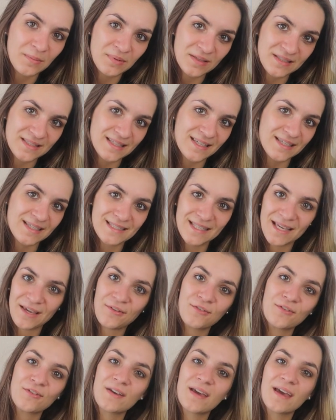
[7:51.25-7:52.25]
Please stay
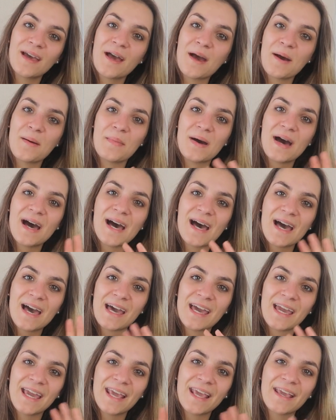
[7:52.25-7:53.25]
safe.
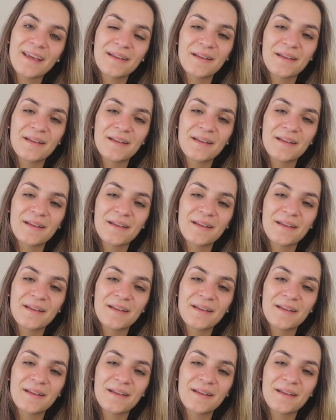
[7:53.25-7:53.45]
Bye.